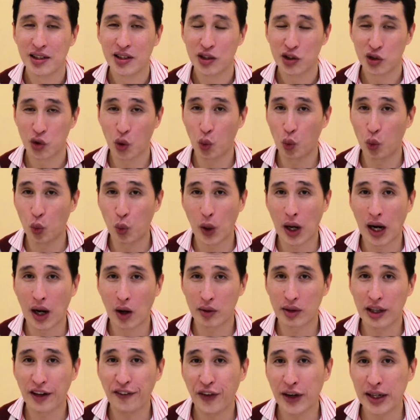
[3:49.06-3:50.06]
So
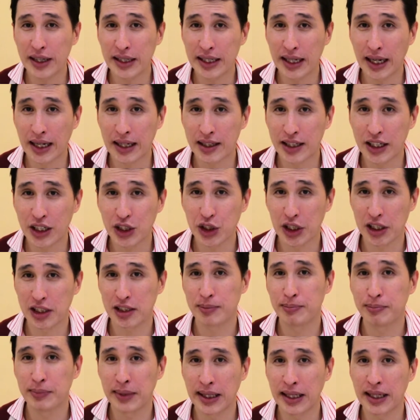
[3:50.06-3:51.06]
while different
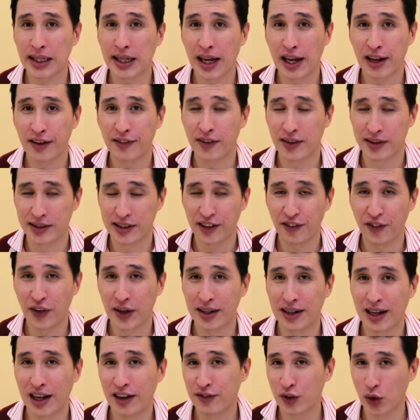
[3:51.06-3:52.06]
ENTJs may have different
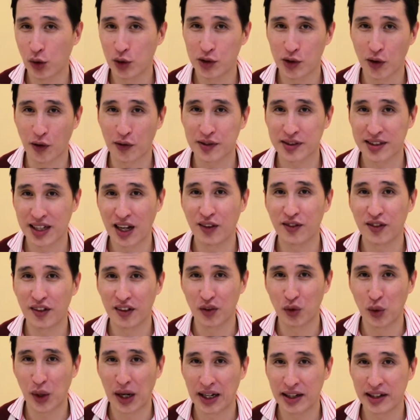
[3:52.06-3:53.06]
levels of
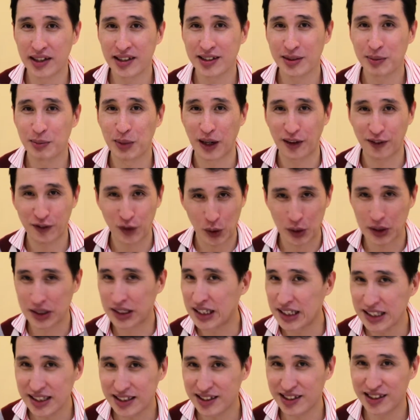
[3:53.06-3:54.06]
self-awareness, but for
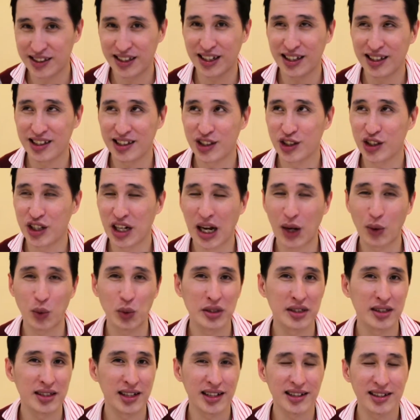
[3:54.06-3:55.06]
this ENTJ, I would
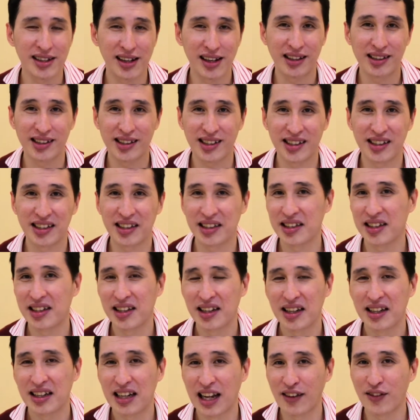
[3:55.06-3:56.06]
say that the
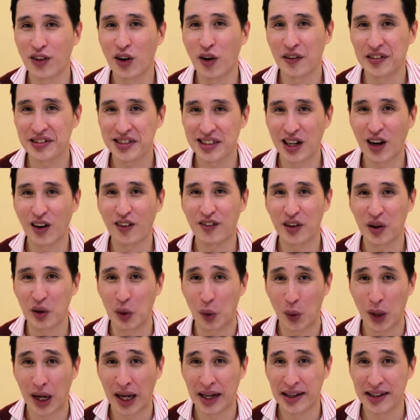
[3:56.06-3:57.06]
level of
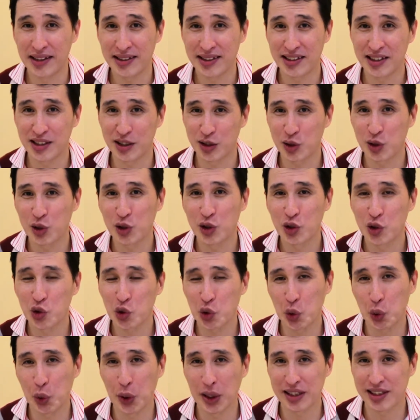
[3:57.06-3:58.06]
self-awareness is
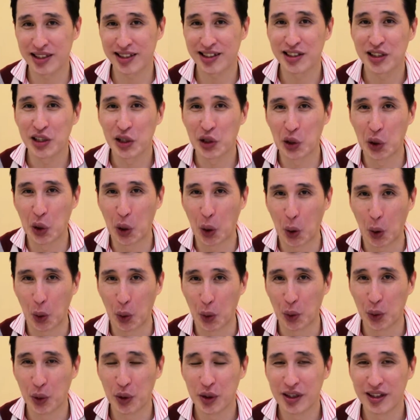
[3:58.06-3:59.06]
towards
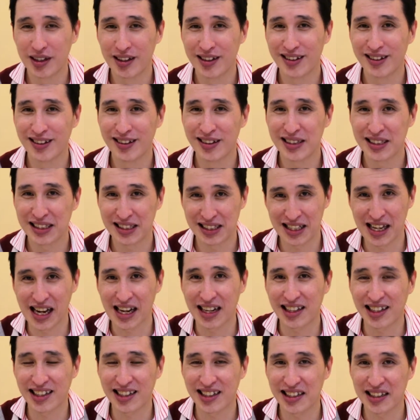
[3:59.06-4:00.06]
low.
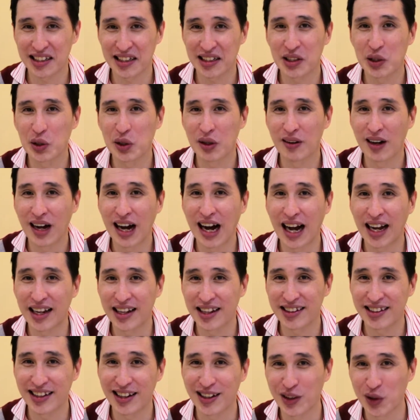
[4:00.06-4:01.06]
Slightly
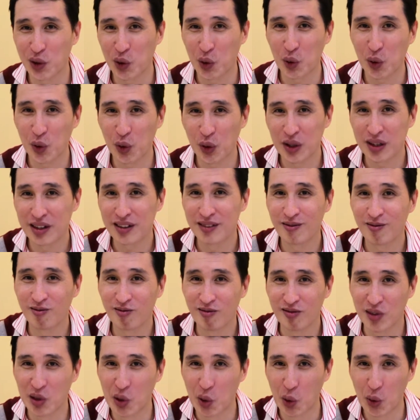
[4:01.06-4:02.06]
higher than low,
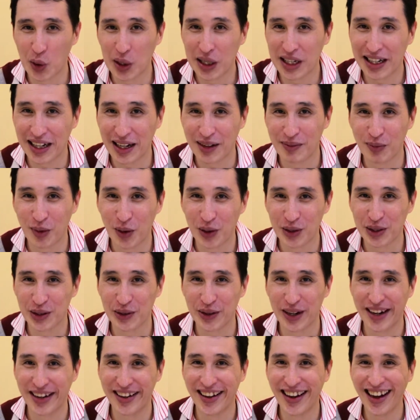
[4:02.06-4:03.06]
lower than
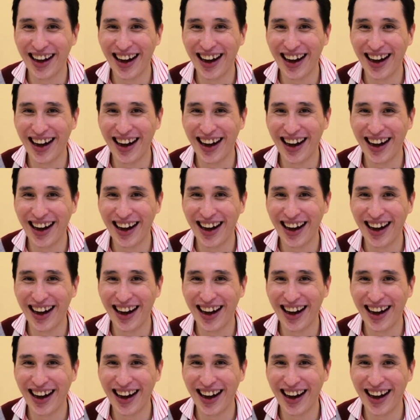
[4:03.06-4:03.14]
moderate.